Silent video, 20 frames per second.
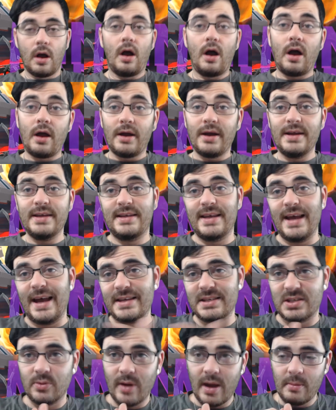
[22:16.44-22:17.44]
Alright,
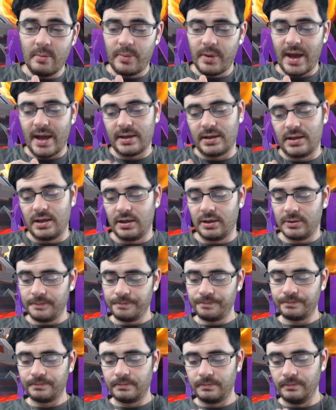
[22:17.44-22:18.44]
guys, so I'm back here.
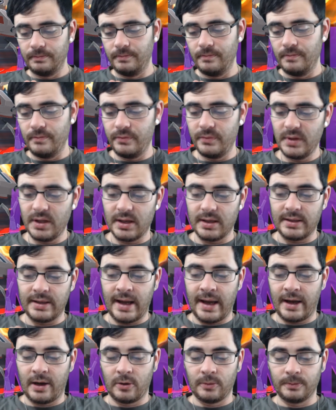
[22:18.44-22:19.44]

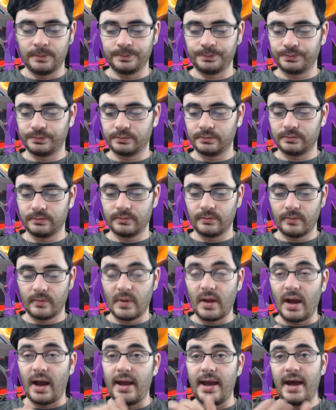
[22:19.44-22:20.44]
Now,
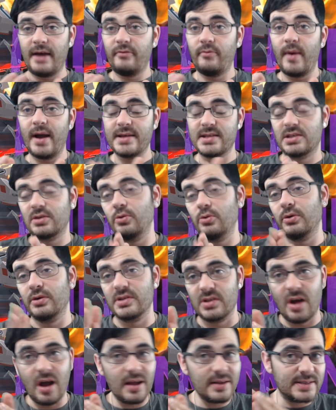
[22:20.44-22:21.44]
I have my
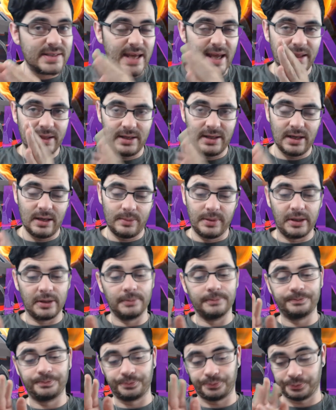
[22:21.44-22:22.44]
scores all tallied up
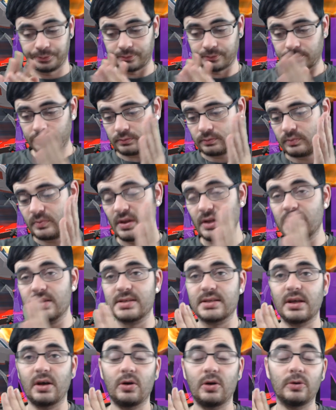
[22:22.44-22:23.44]
here,
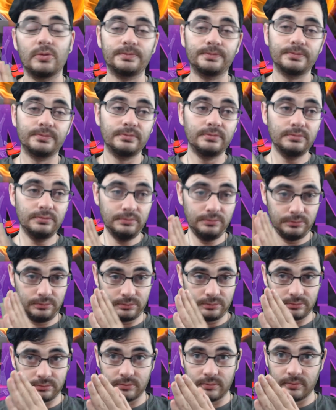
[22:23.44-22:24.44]
so
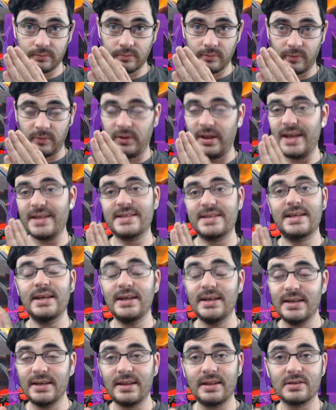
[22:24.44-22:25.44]
let's
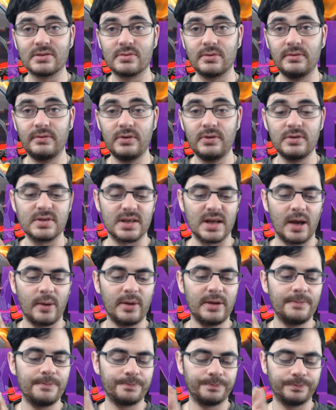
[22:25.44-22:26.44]
get into this review,
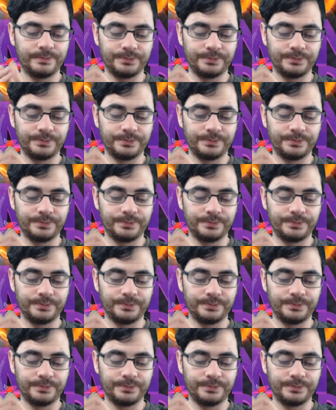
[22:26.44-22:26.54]
shall we?